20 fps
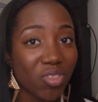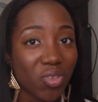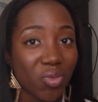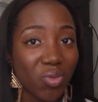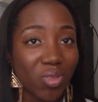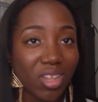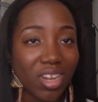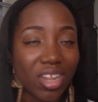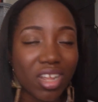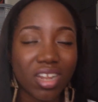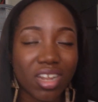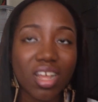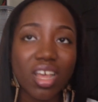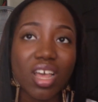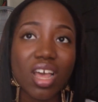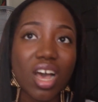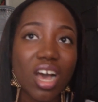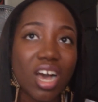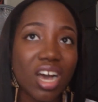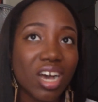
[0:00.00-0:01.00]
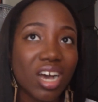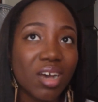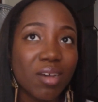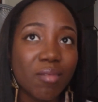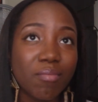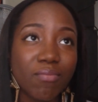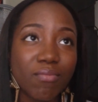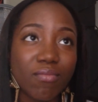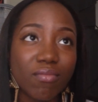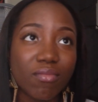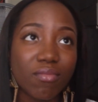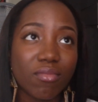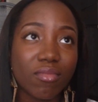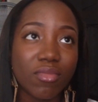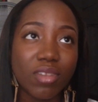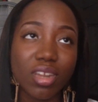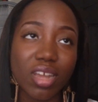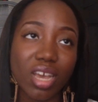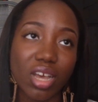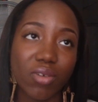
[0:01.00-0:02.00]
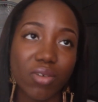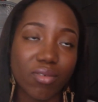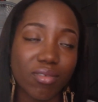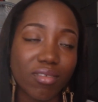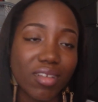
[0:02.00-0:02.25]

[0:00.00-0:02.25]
using it. No.